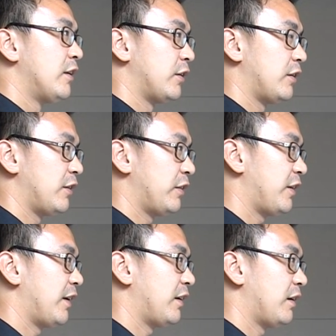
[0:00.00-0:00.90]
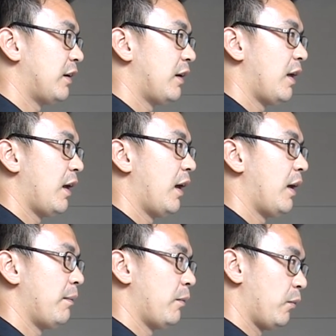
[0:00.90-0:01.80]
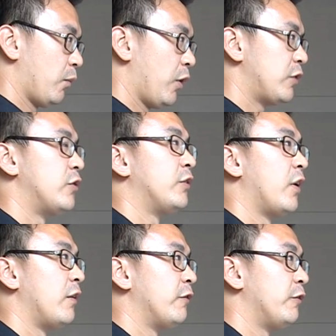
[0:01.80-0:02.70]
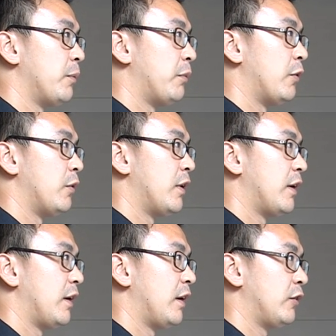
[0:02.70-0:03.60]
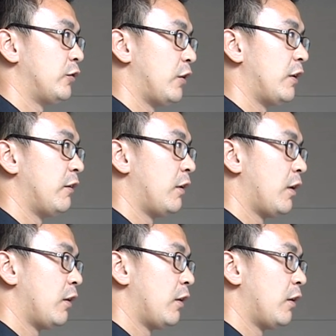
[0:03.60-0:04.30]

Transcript: So do you think what youth home football is doing